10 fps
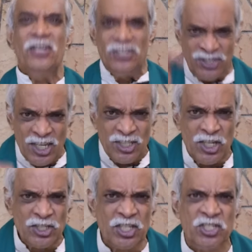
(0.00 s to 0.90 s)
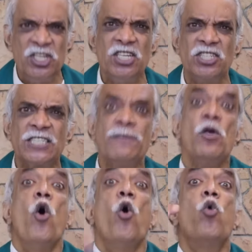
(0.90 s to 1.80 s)
This is the Jesus
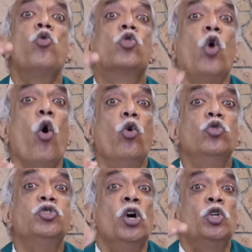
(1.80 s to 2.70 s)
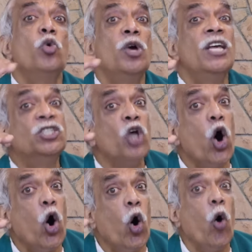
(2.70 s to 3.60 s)
who goes to his
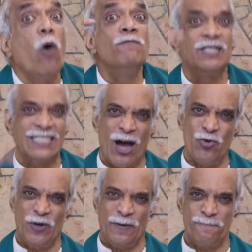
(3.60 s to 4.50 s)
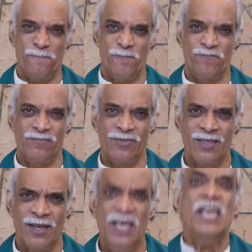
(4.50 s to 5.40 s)

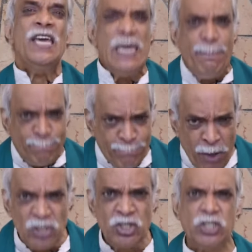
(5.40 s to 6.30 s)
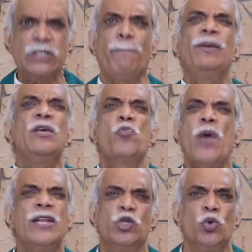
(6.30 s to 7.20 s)
hometown. He possibly
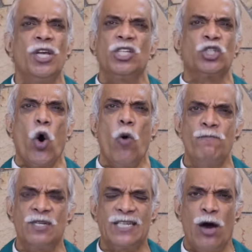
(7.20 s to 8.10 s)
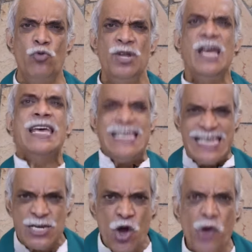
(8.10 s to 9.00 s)
went to his hometown
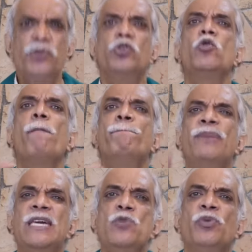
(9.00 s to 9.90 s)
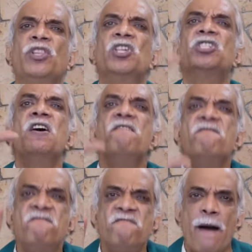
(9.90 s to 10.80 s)
in order to be with his
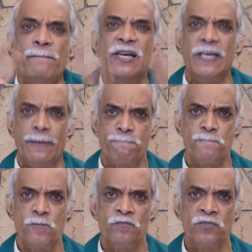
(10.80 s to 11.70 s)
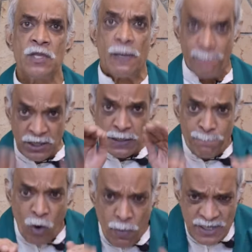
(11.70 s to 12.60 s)
family. But the
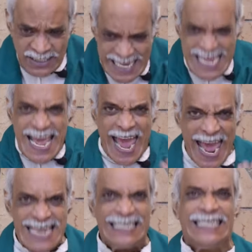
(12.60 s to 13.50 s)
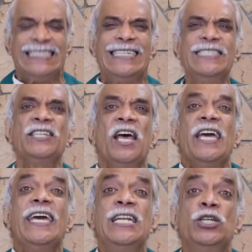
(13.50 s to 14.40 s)
moment he enters
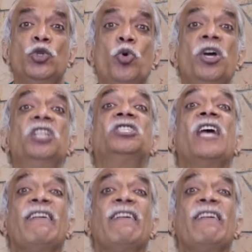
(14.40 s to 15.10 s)
into his